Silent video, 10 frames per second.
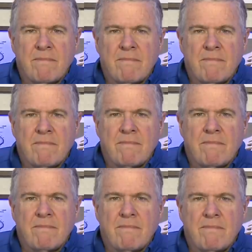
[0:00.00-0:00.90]

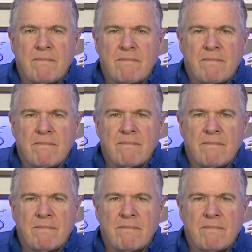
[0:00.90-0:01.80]

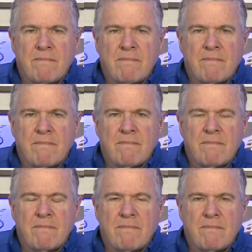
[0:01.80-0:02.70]

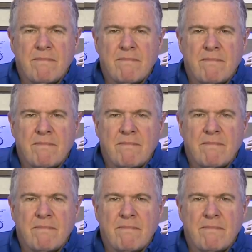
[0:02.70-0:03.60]

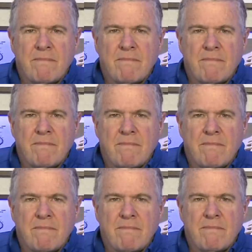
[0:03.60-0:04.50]

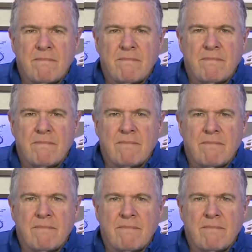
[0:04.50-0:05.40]

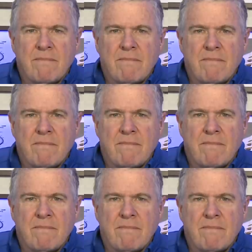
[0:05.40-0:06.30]

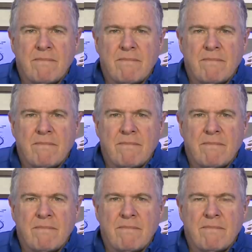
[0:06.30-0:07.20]

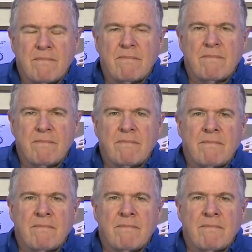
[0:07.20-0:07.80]
(silent)